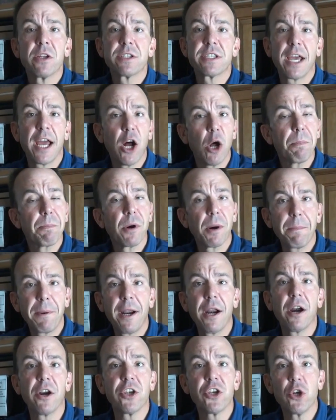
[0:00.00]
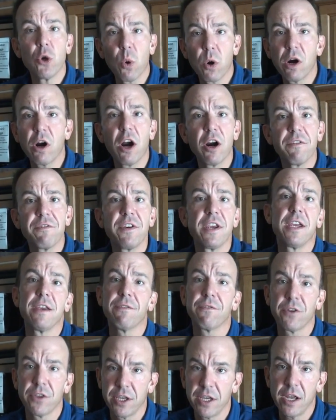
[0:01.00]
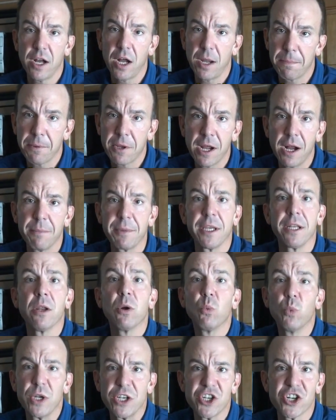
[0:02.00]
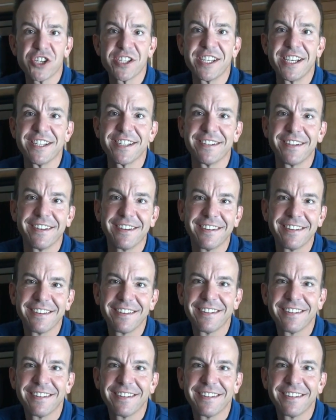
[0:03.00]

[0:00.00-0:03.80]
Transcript: to help prepare your RV for the upcoming winter season.